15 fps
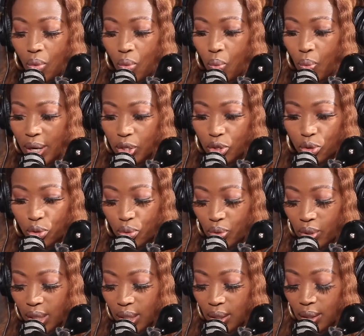when
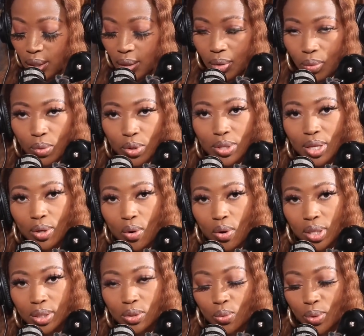you, what do they
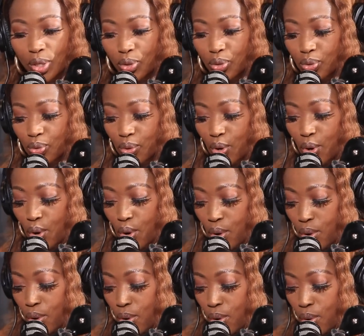call it, when you
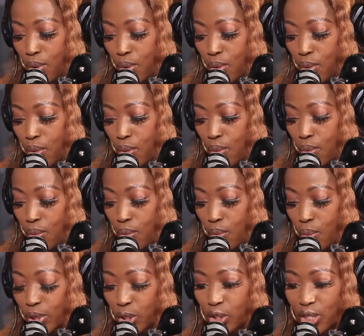
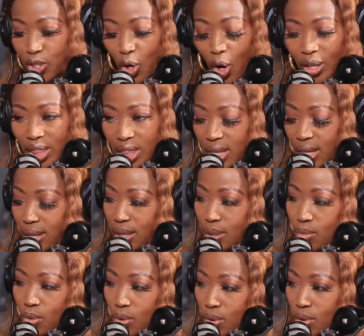just can't think
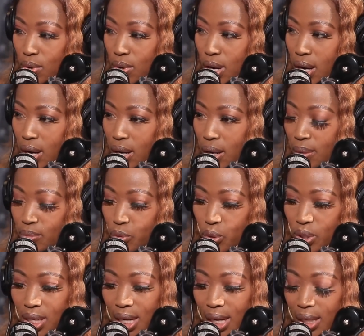anymore?
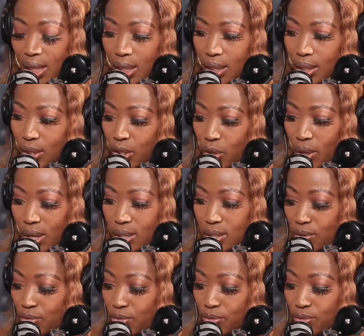You're in like a creative